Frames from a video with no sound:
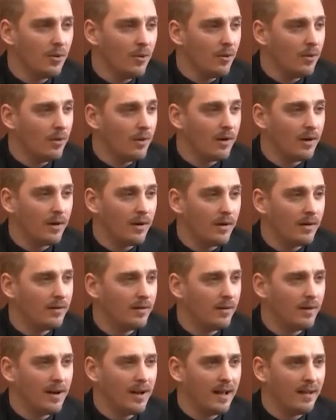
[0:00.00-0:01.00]

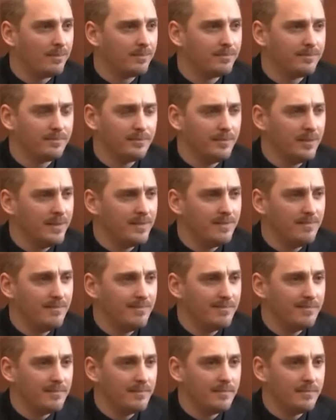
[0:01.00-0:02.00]
or help with
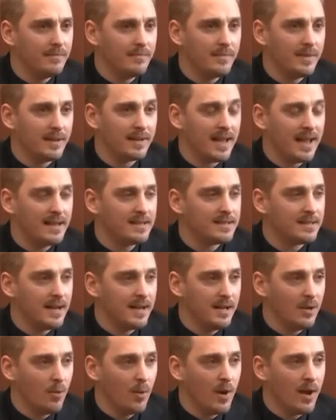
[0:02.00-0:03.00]
the case in
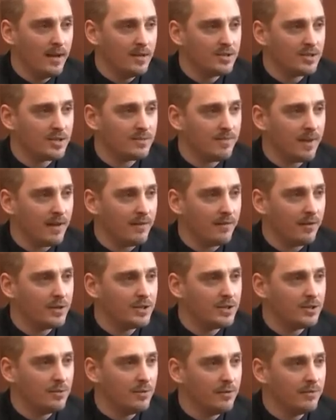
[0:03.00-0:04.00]
any way, just by
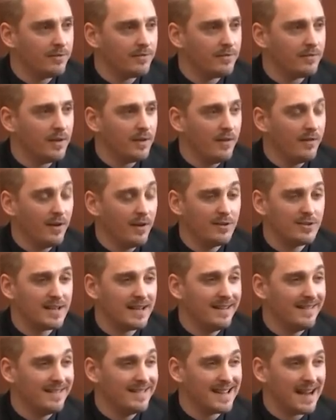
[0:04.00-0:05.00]
virtue of
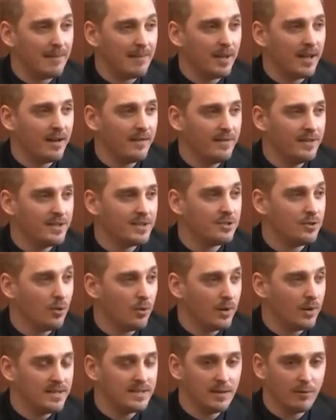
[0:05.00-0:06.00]
understanding the timeline of the
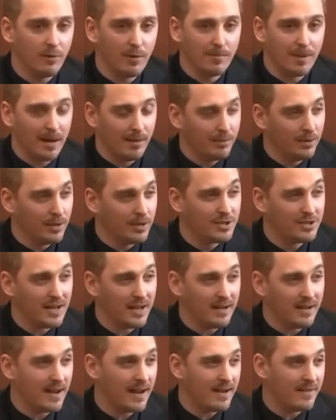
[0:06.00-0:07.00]
stories that were published
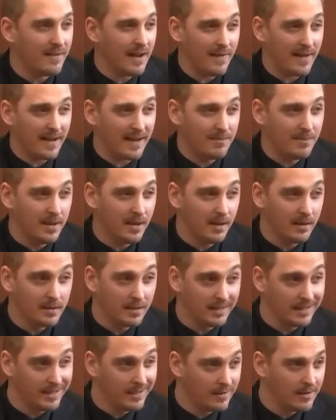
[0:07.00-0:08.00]
and kind of how that can be
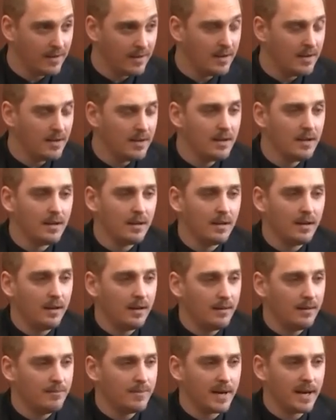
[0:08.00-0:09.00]
unclear.
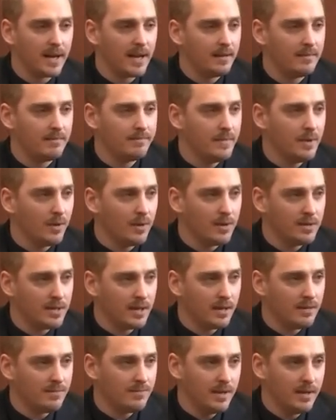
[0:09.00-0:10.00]
But I had no
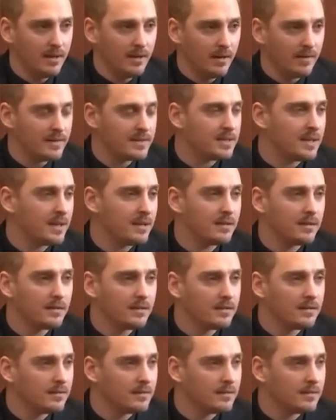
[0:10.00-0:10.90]
idea I'd be on the stand.